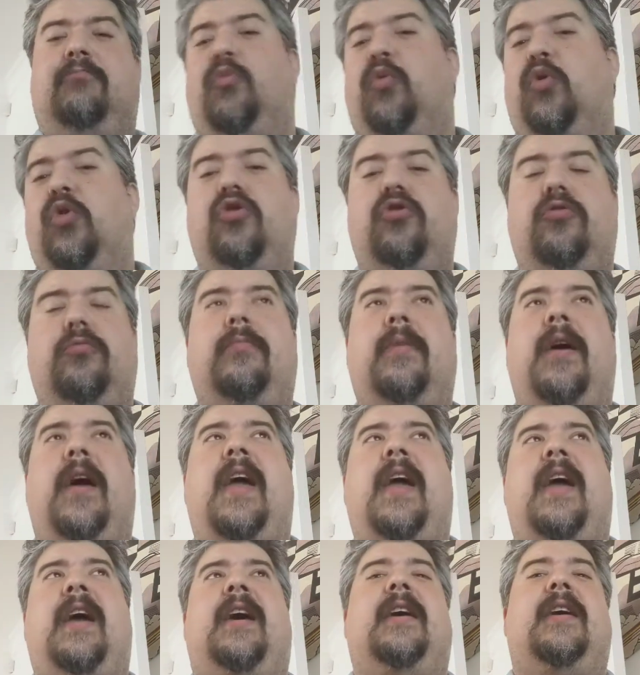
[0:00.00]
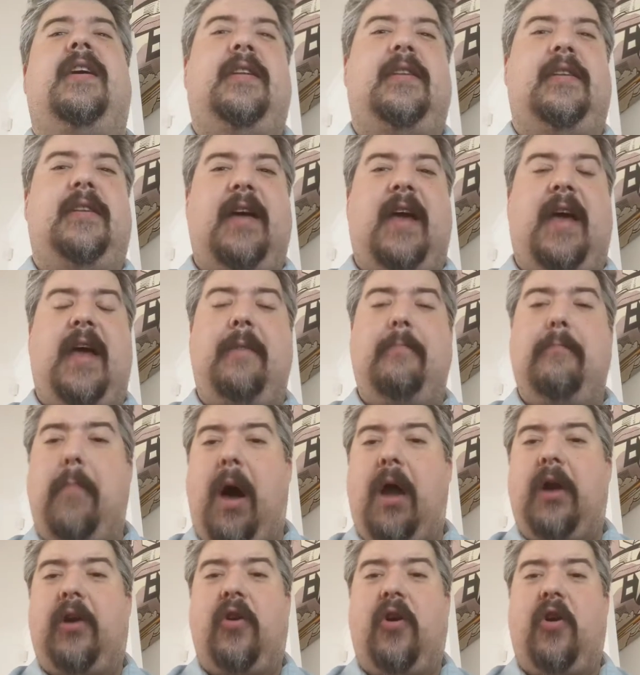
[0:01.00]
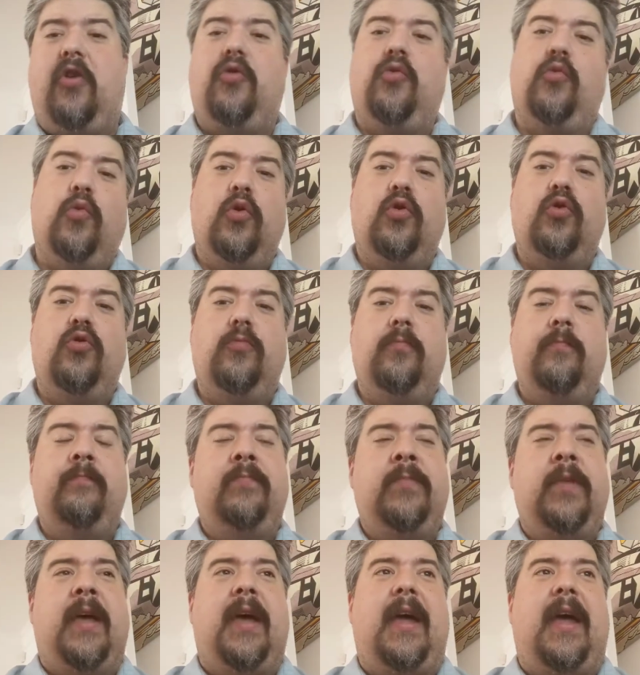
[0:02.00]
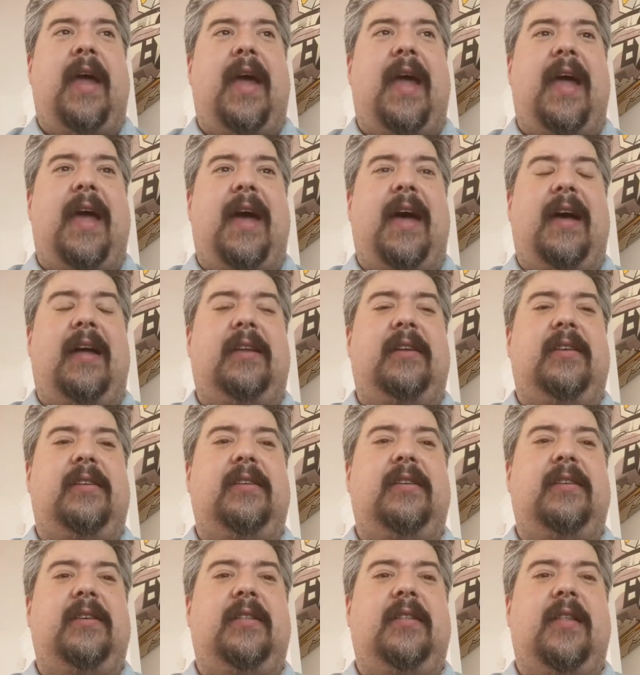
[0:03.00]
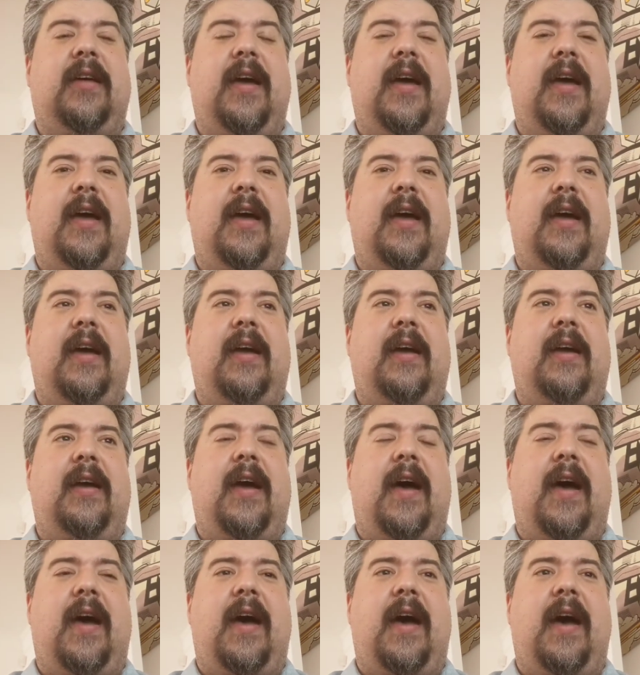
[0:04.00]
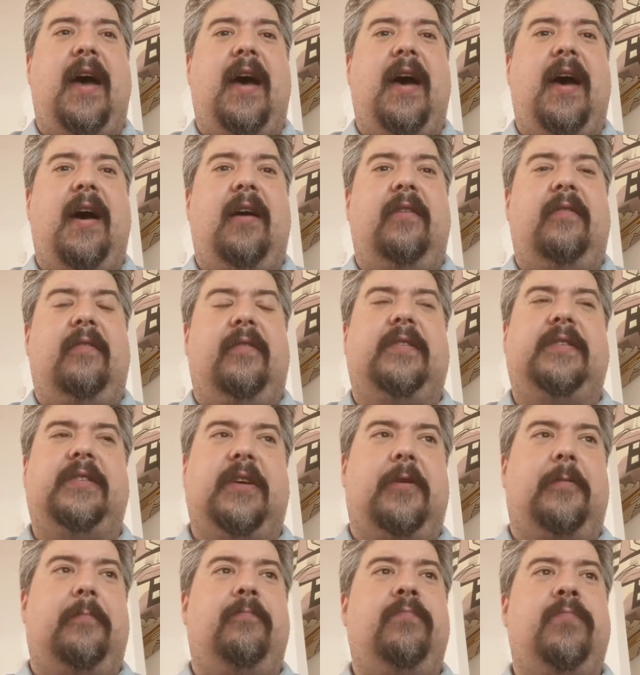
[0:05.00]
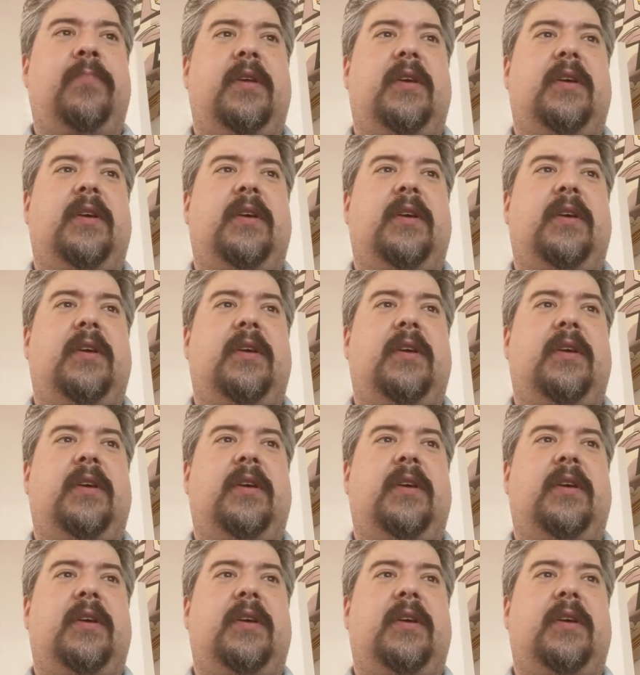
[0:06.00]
room and a modern art room, and they have some